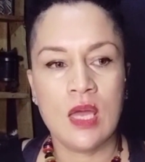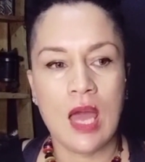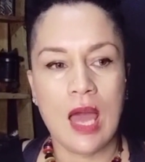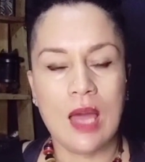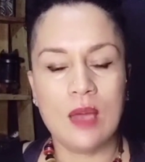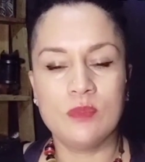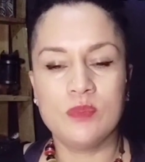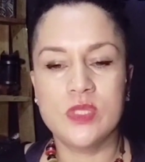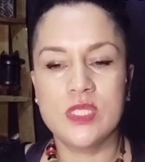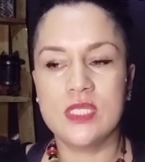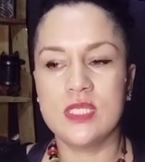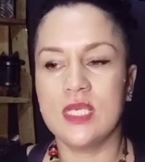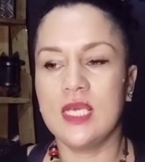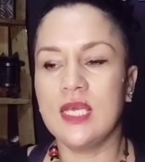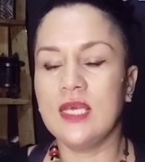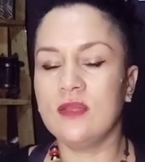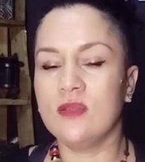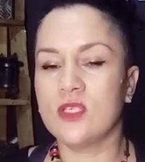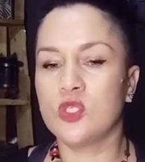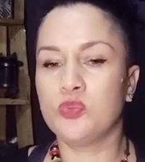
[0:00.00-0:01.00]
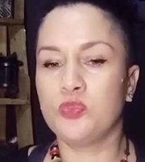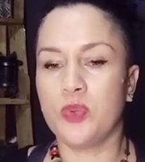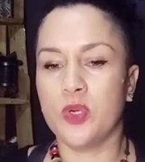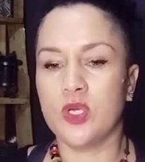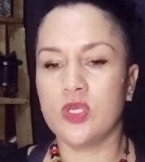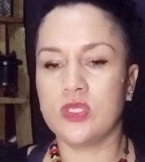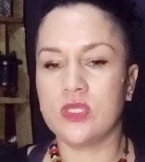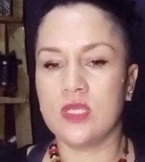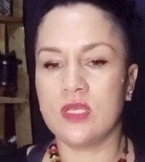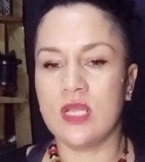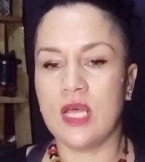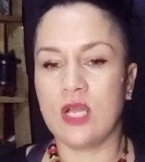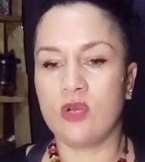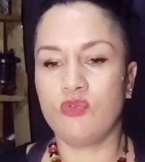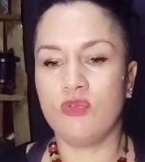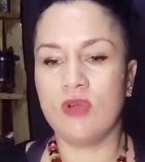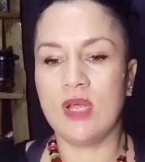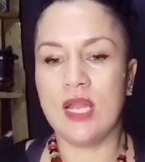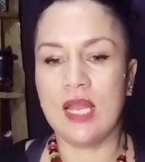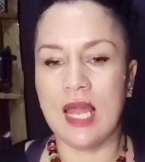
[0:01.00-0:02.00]
I'm seeing this person that
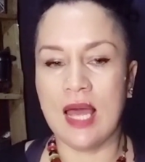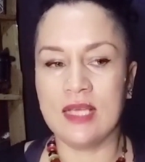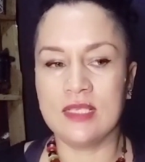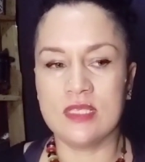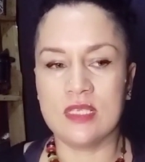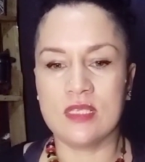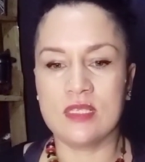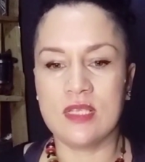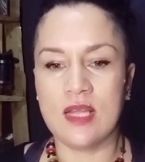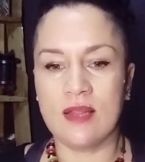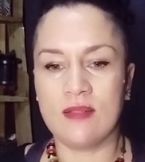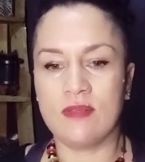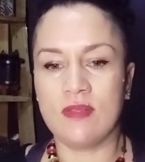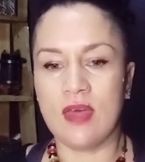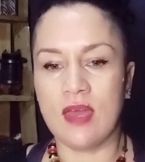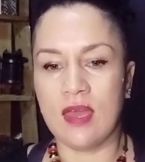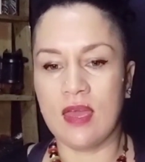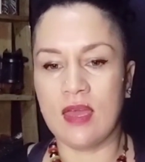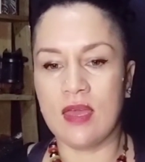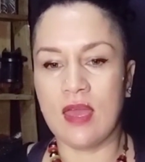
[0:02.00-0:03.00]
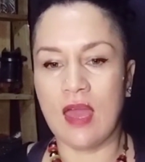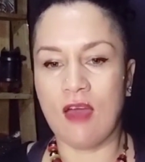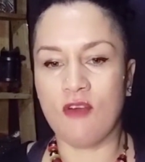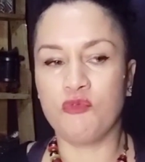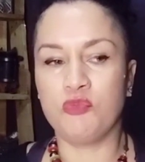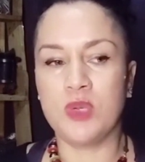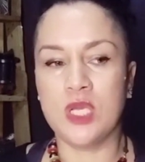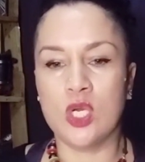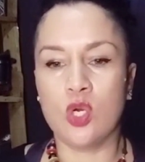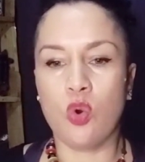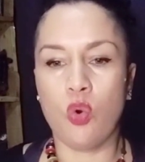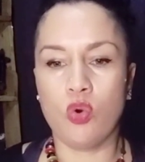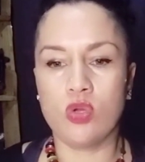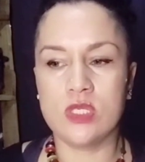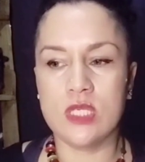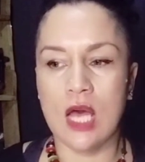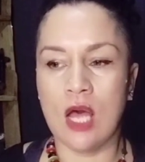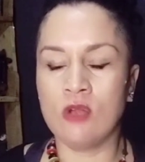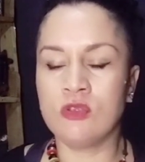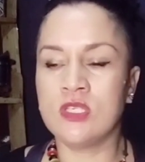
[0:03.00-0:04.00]
realizes that they have been caught
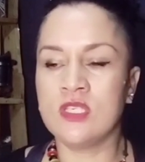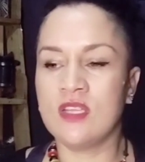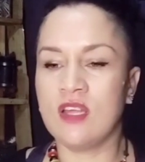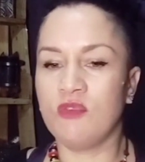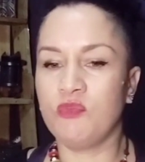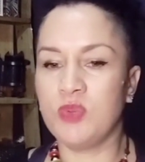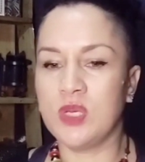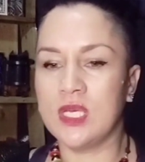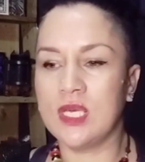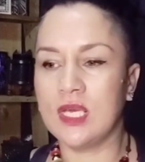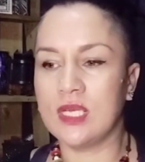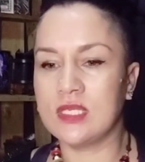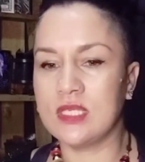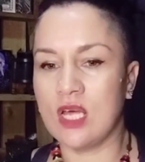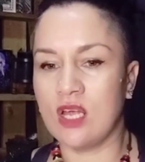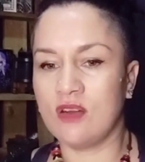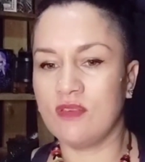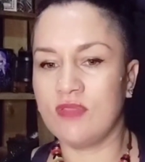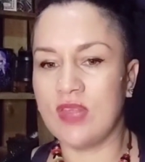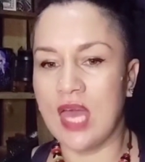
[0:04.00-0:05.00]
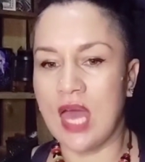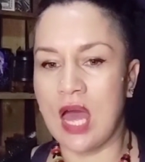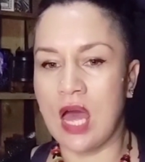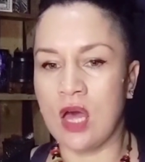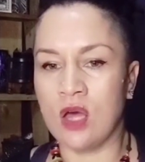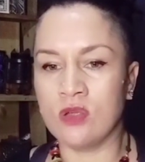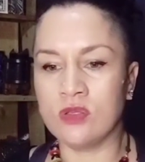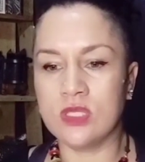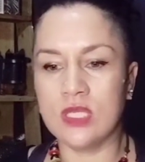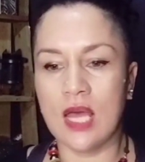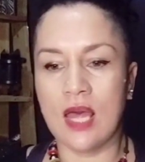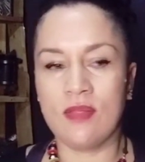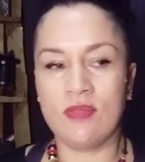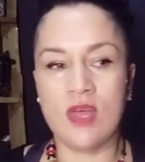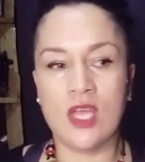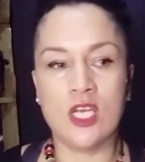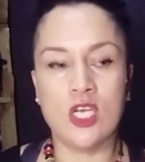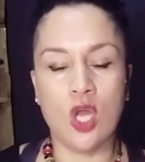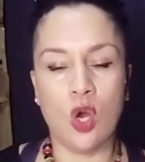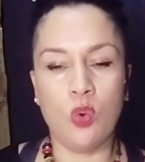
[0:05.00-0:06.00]
out and they've been kicked out of their house, and
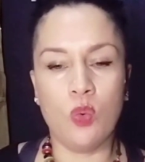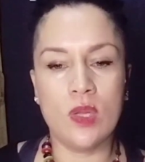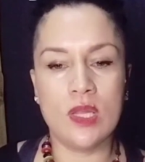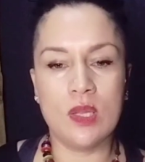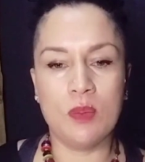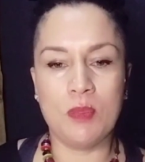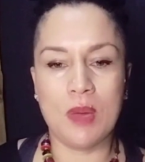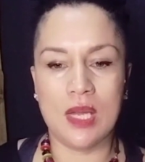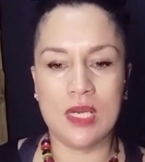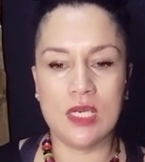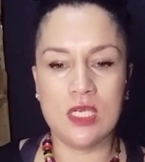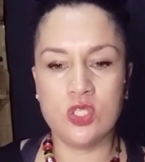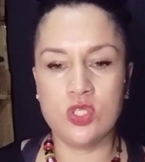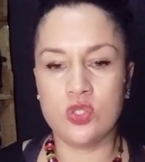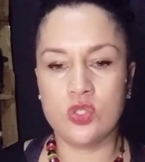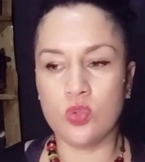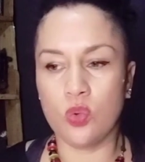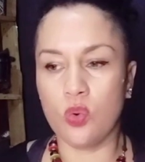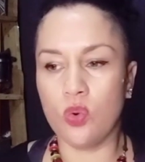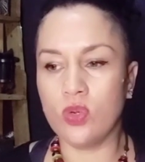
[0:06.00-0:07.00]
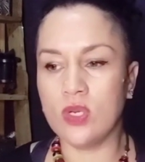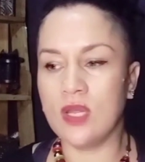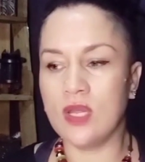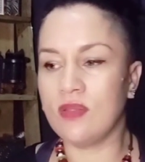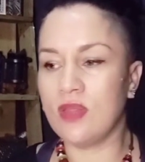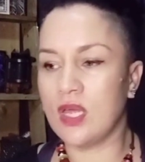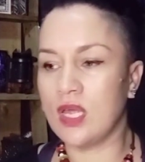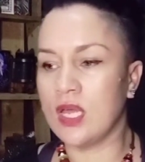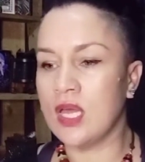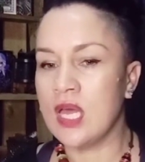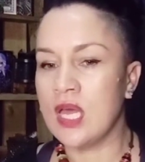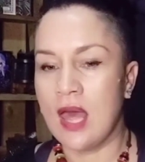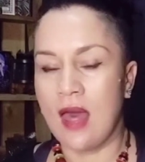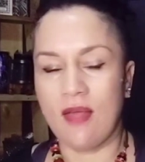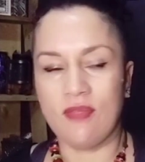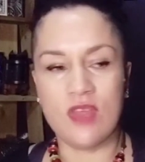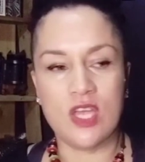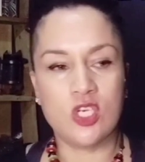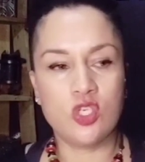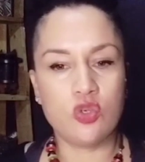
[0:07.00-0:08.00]
they know where the money's stored, and
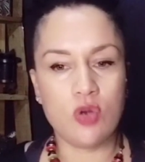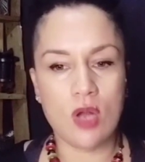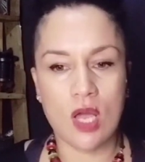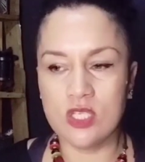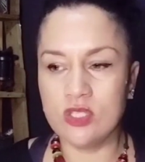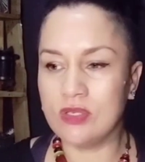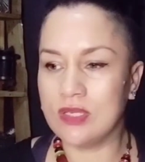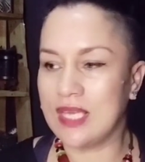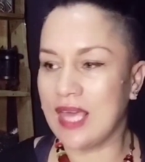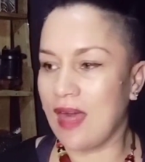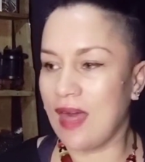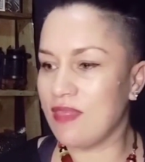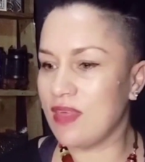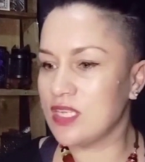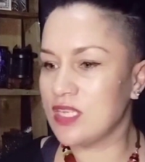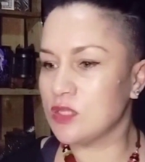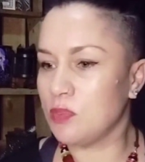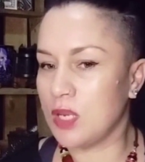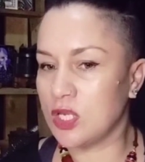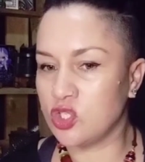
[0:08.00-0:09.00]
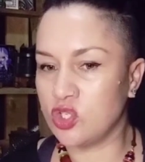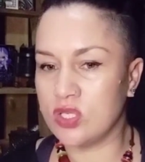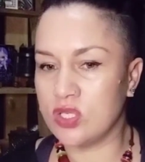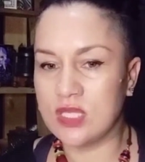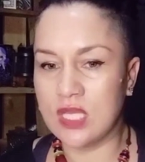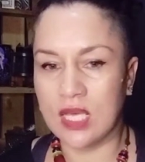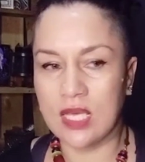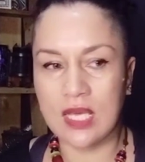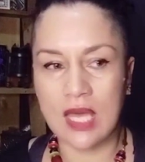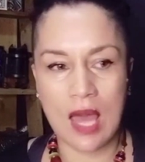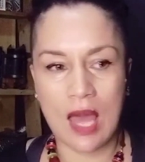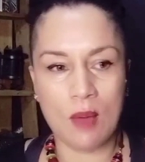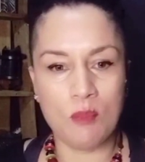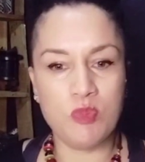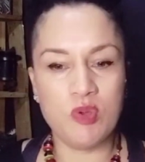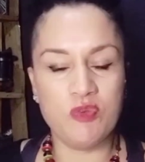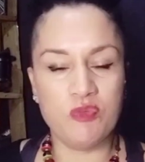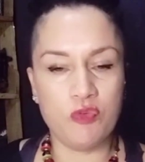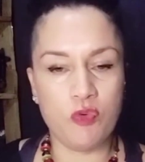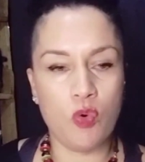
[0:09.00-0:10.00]
they're trying to gather as much as they can
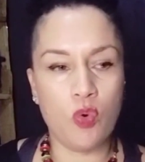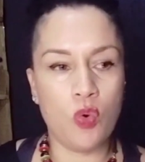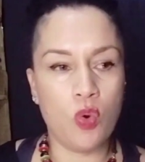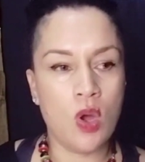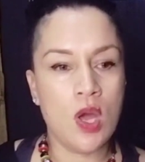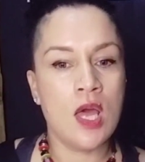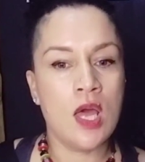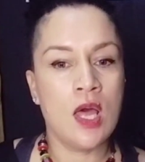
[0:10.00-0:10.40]
before